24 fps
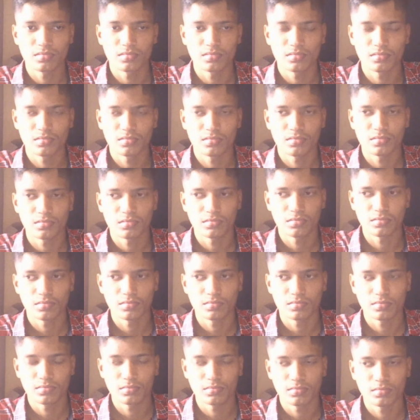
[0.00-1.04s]

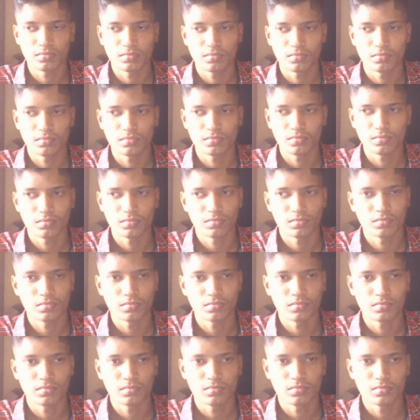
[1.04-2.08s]

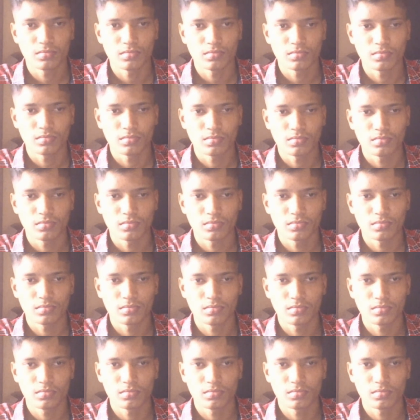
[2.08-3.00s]
(silent)